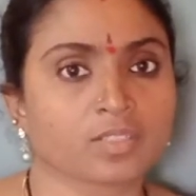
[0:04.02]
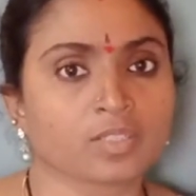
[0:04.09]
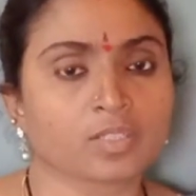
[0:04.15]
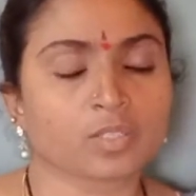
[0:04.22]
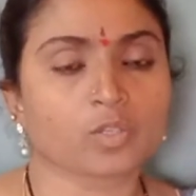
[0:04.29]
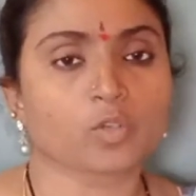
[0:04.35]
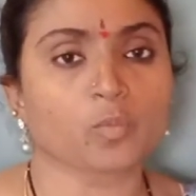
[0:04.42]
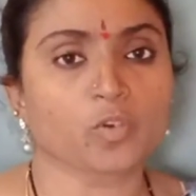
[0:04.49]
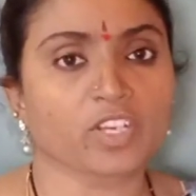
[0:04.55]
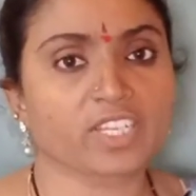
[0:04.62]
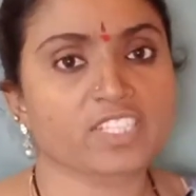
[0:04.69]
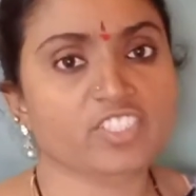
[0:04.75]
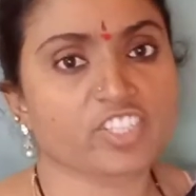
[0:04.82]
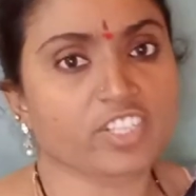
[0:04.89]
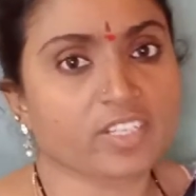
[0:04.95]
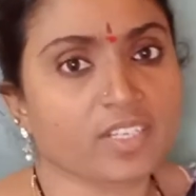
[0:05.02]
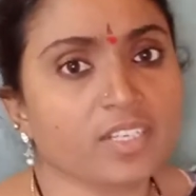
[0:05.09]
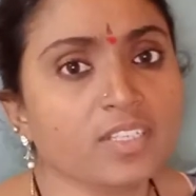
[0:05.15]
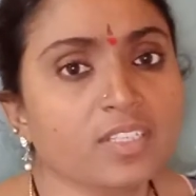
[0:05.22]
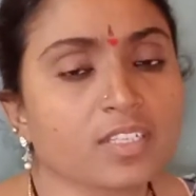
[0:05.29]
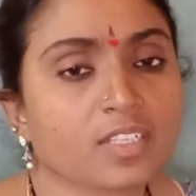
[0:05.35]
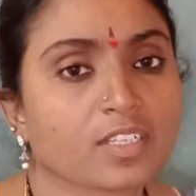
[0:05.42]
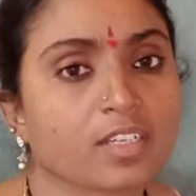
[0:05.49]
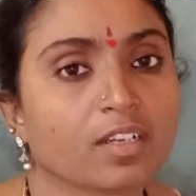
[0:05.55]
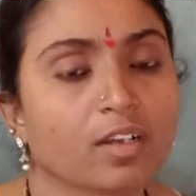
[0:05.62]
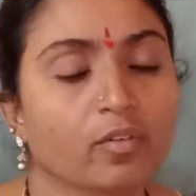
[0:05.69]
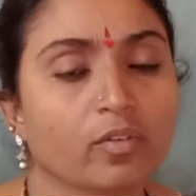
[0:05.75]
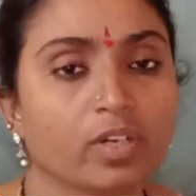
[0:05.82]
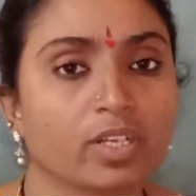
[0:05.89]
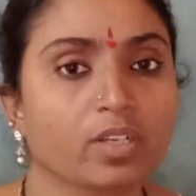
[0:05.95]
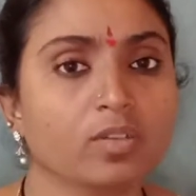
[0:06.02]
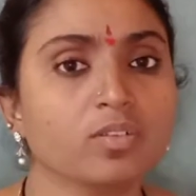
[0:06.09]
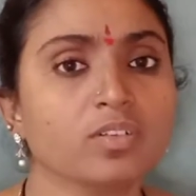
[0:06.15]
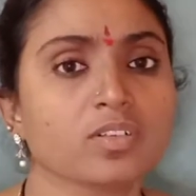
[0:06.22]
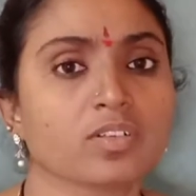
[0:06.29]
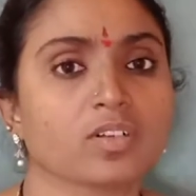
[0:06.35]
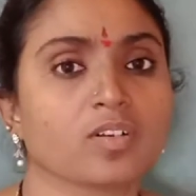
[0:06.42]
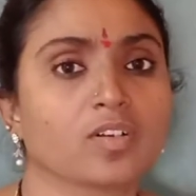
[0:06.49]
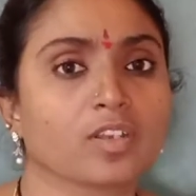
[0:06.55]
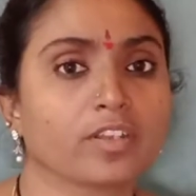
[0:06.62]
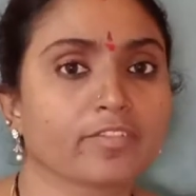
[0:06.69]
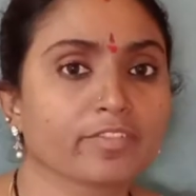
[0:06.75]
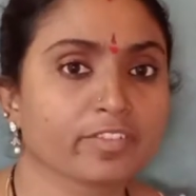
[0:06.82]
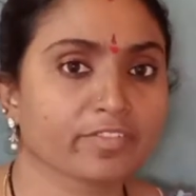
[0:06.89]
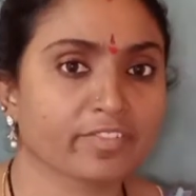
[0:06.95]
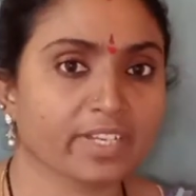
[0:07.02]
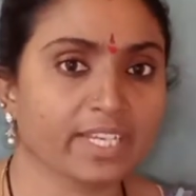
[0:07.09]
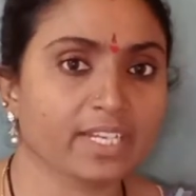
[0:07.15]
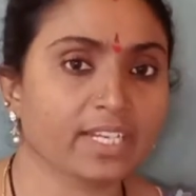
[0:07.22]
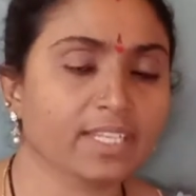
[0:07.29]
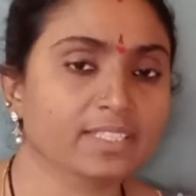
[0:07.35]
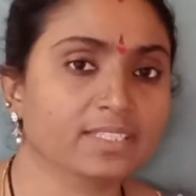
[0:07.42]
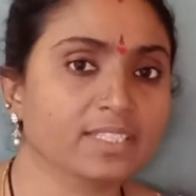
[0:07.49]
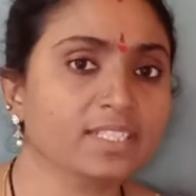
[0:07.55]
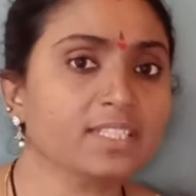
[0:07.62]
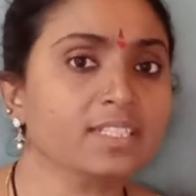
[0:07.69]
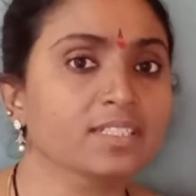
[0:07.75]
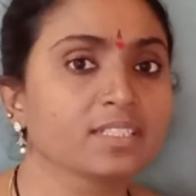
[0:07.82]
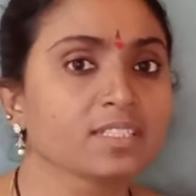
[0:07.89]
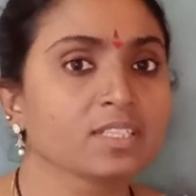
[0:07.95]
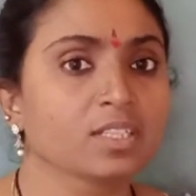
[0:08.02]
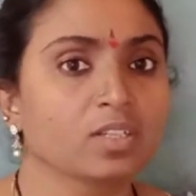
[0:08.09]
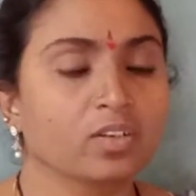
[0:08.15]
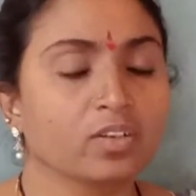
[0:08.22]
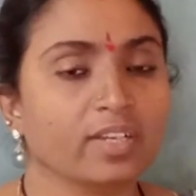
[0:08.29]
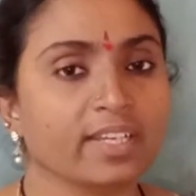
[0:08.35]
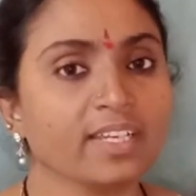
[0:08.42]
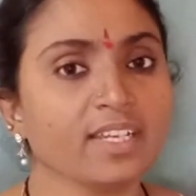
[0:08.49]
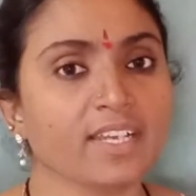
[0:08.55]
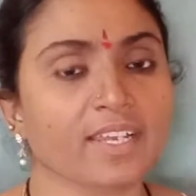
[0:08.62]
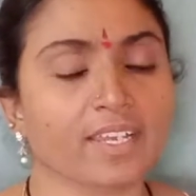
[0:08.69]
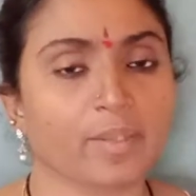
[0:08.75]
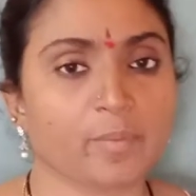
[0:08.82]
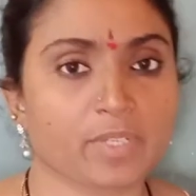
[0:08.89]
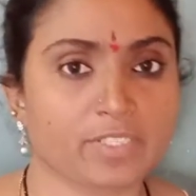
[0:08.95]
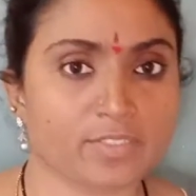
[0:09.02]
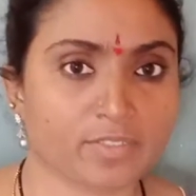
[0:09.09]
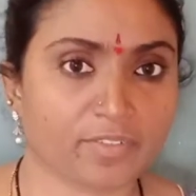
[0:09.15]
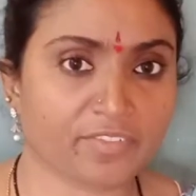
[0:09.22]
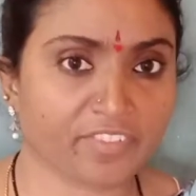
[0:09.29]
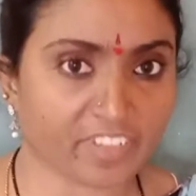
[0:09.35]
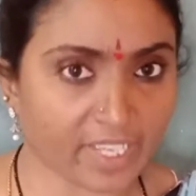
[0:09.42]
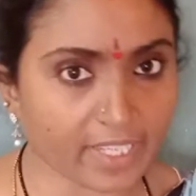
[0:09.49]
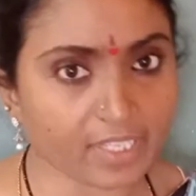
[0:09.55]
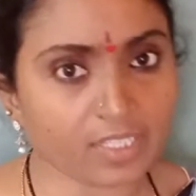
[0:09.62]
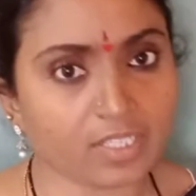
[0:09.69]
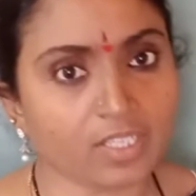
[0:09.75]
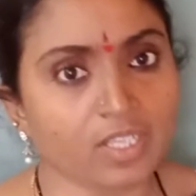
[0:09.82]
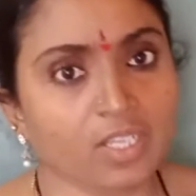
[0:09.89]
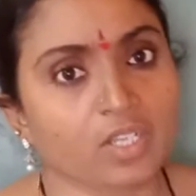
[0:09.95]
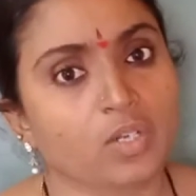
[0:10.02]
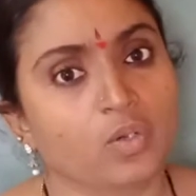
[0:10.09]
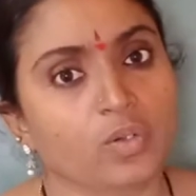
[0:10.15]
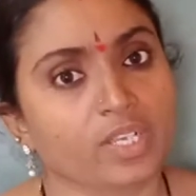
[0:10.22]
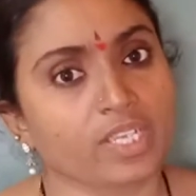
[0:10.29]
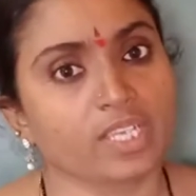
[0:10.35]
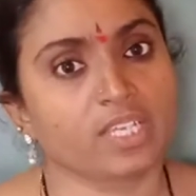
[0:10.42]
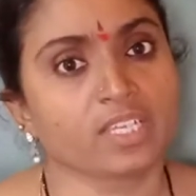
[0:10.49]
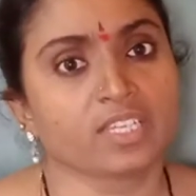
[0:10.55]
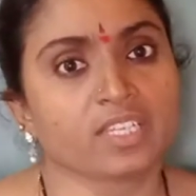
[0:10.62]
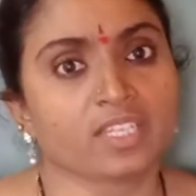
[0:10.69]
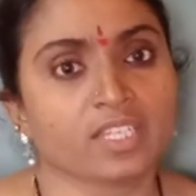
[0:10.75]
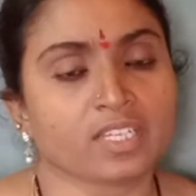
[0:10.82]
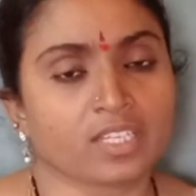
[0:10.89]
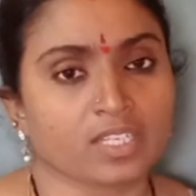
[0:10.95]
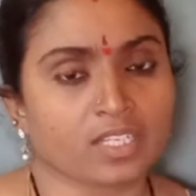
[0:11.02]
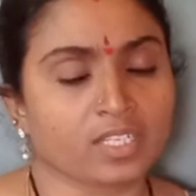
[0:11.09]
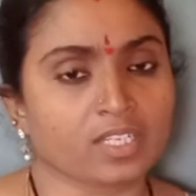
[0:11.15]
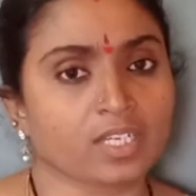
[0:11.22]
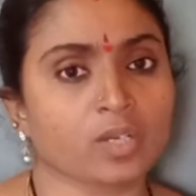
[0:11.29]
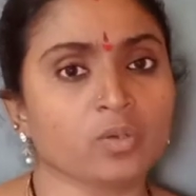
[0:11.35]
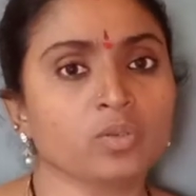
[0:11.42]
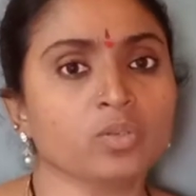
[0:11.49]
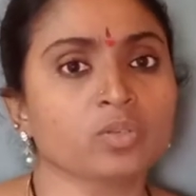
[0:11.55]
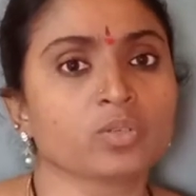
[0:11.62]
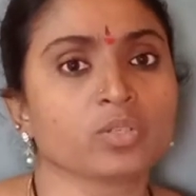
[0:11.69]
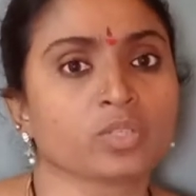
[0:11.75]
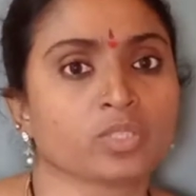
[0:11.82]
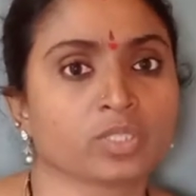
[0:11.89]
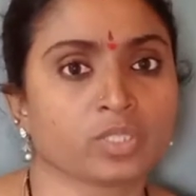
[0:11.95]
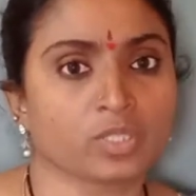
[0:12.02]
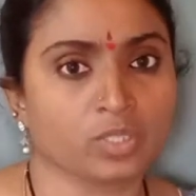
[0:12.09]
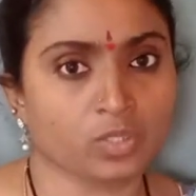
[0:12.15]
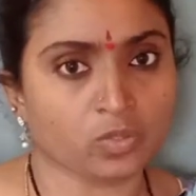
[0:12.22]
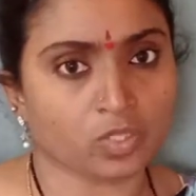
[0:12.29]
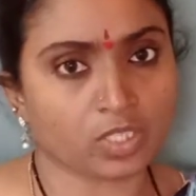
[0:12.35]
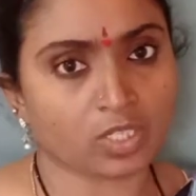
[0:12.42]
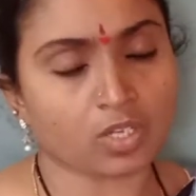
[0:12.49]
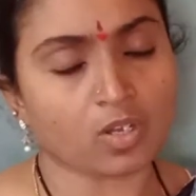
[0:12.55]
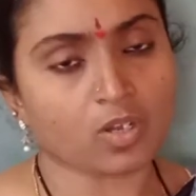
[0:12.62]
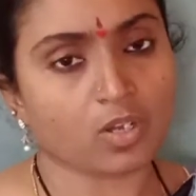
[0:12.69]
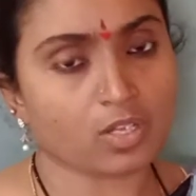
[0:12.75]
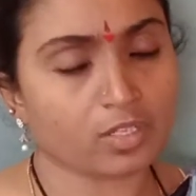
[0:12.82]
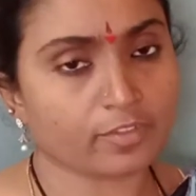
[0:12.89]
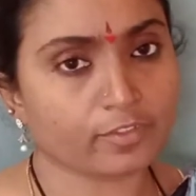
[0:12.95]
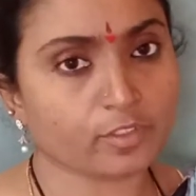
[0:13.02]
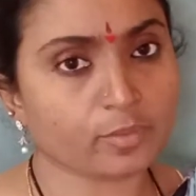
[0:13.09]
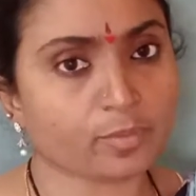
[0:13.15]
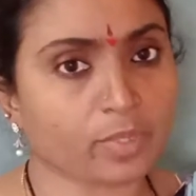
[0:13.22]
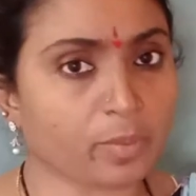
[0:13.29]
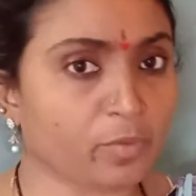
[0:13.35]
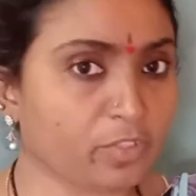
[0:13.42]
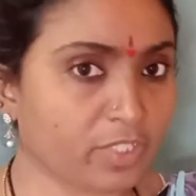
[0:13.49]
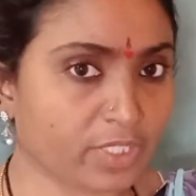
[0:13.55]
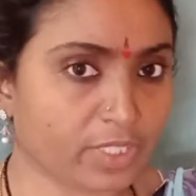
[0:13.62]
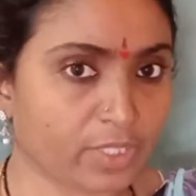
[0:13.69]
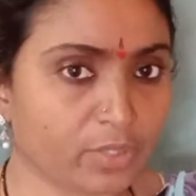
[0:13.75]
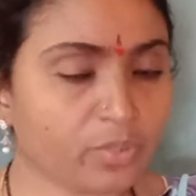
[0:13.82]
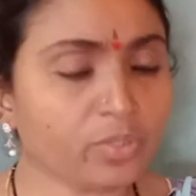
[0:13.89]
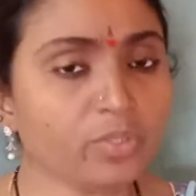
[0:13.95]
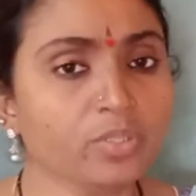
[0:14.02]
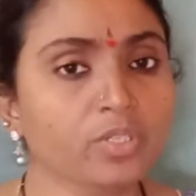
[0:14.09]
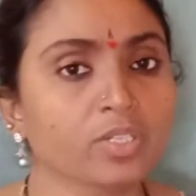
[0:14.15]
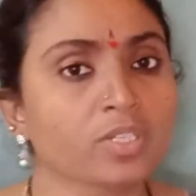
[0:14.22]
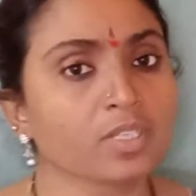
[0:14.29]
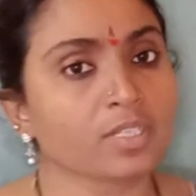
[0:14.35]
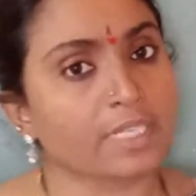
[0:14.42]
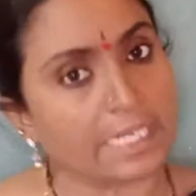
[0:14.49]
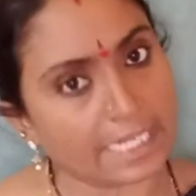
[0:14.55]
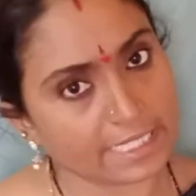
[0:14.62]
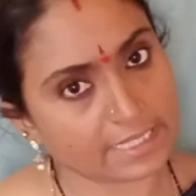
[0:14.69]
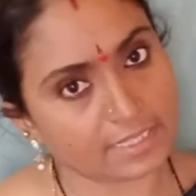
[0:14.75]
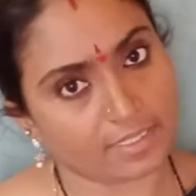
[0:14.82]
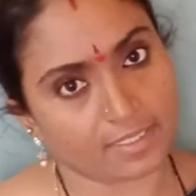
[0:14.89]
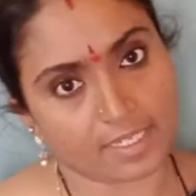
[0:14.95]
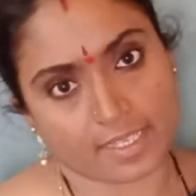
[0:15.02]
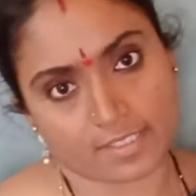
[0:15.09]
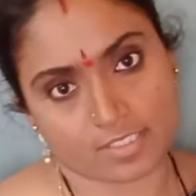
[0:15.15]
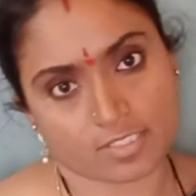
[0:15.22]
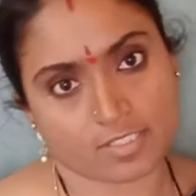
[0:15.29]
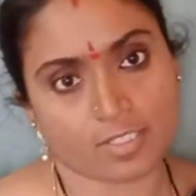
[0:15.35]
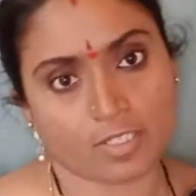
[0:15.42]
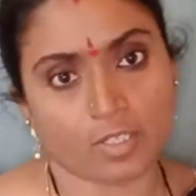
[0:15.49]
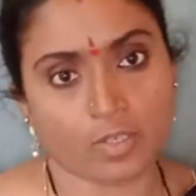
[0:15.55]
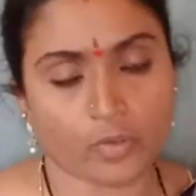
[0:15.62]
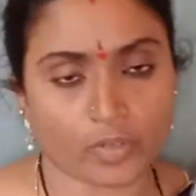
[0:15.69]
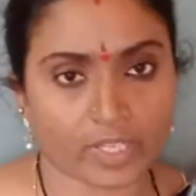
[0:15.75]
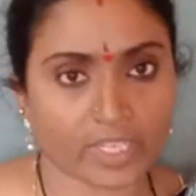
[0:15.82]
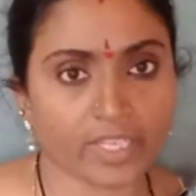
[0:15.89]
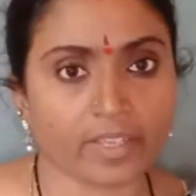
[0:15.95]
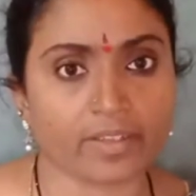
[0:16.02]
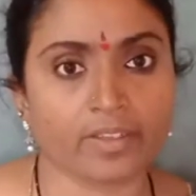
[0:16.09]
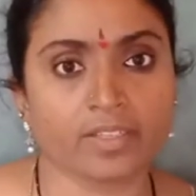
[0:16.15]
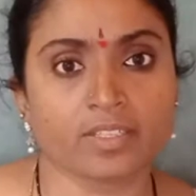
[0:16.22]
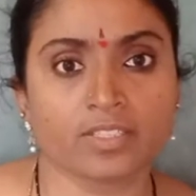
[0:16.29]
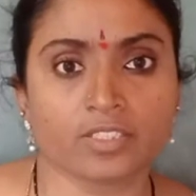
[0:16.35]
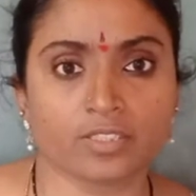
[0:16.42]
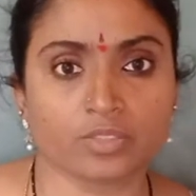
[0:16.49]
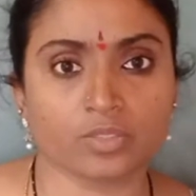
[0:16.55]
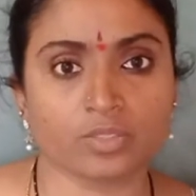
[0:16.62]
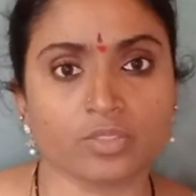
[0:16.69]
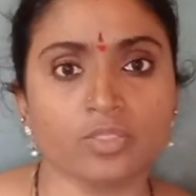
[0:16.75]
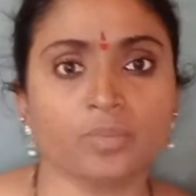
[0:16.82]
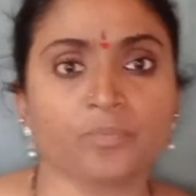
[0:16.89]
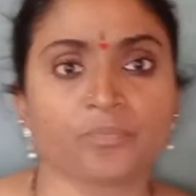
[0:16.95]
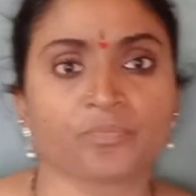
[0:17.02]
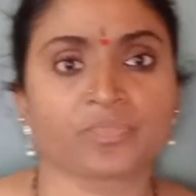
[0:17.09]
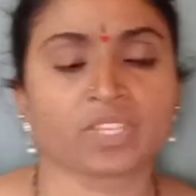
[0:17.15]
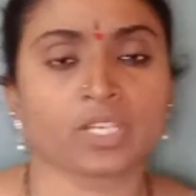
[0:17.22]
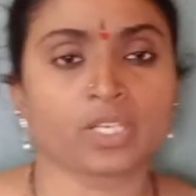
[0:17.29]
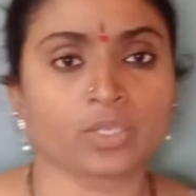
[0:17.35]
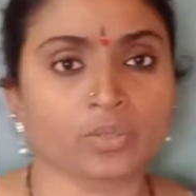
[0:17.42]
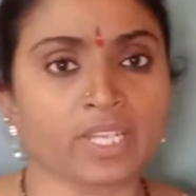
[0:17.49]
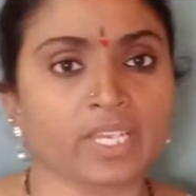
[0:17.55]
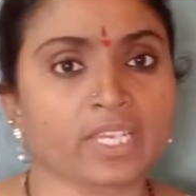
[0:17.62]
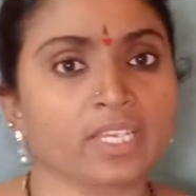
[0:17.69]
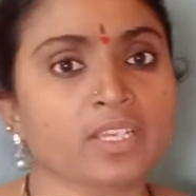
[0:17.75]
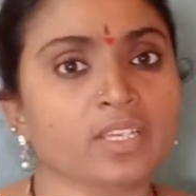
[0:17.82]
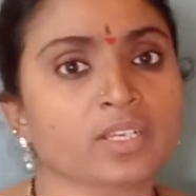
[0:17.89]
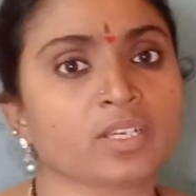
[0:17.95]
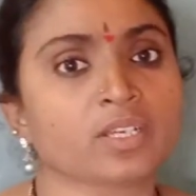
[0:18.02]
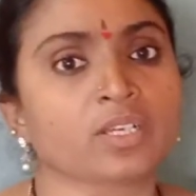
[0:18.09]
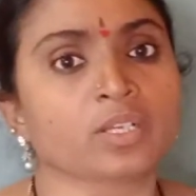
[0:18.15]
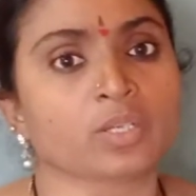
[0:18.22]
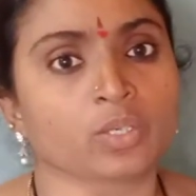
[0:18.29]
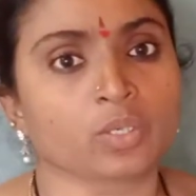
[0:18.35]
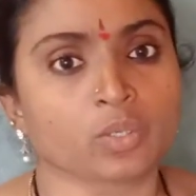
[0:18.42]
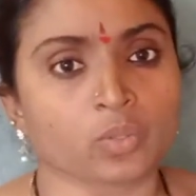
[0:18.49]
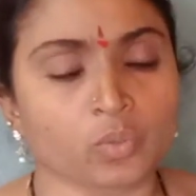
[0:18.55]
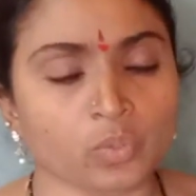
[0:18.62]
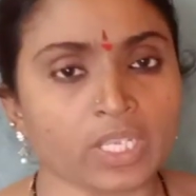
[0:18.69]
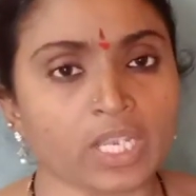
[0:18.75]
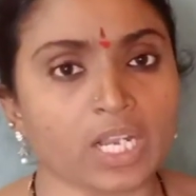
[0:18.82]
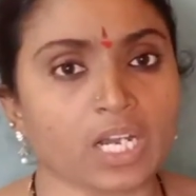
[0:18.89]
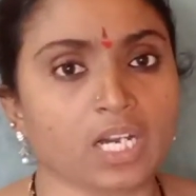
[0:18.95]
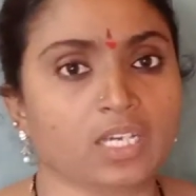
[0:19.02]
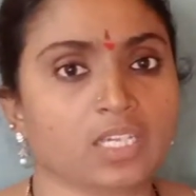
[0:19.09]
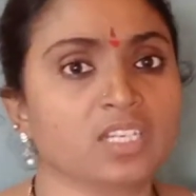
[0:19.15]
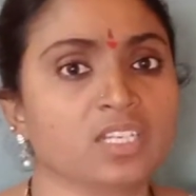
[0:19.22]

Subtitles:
Good morning, children. How are you? All of you fine, I think. Okay, I am also fine. Okay, now you are all of you promoted to 9th class. Okay, so today we are